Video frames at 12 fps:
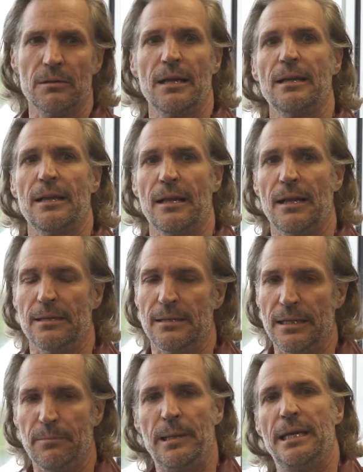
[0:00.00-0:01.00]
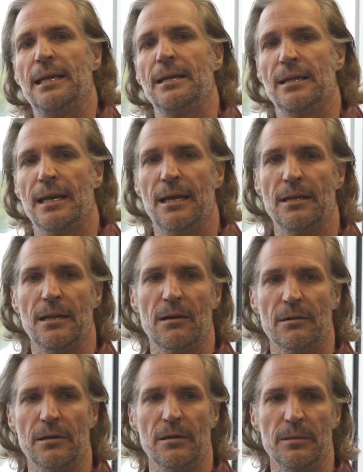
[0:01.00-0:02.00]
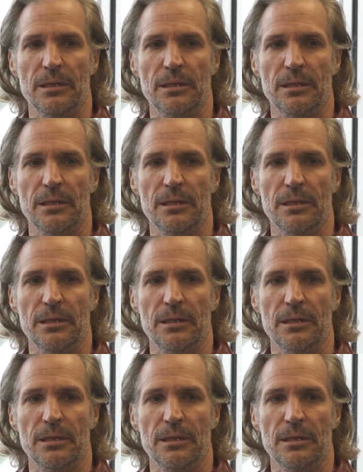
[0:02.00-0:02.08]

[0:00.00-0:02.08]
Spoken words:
they had the EP and they had How Could Love